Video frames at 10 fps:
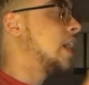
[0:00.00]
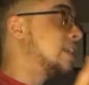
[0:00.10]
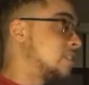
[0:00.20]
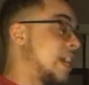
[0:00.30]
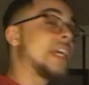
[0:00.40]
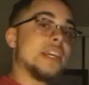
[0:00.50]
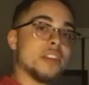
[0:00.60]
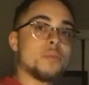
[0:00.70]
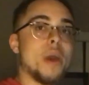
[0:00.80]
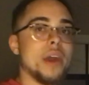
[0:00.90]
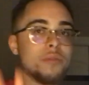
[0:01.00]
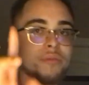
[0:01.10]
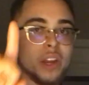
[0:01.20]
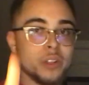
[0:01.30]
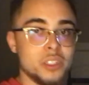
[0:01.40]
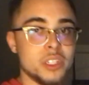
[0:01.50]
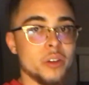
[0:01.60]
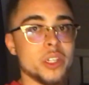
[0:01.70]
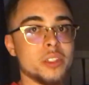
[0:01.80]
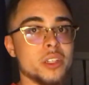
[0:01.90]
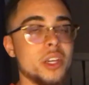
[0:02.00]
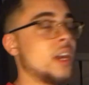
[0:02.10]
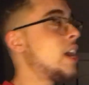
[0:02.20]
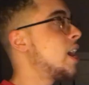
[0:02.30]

is taking this battle very seriously.